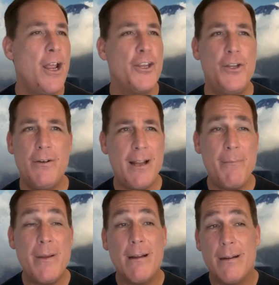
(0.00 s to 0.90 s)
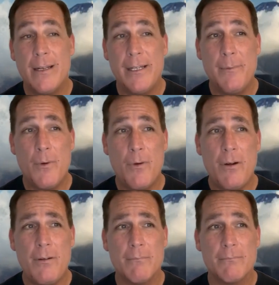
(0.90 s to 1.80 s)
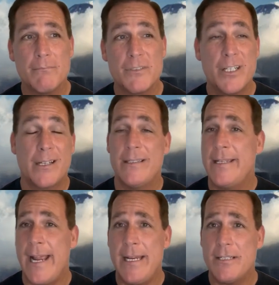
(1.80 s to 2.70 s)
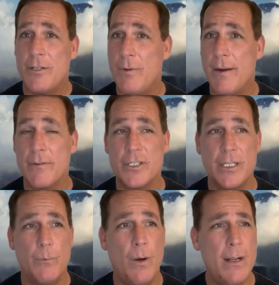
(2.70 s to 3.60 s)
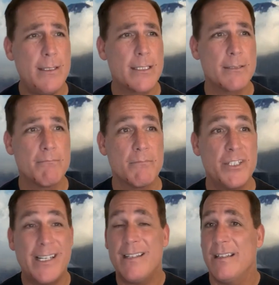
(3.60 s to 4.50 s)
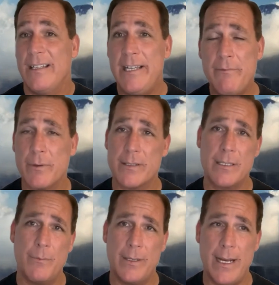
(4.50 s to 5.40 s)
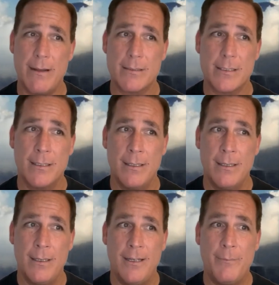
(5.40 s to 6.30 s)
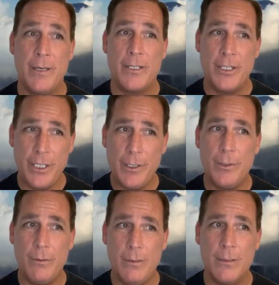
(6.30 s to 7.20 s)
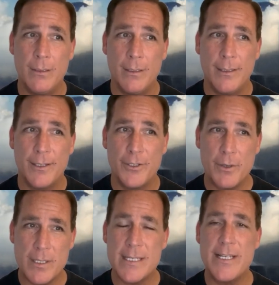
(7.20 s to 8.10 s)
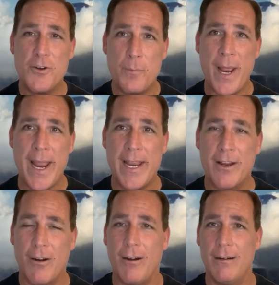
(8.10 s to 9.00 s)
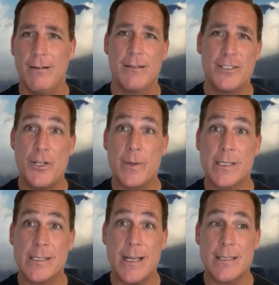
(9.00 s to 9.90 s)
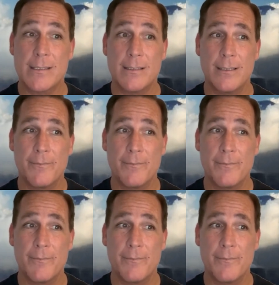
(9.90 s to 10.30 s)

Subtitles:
You're not married anymore. She can date whoever she wants. She can live with someone else. But you're still paying her to exist.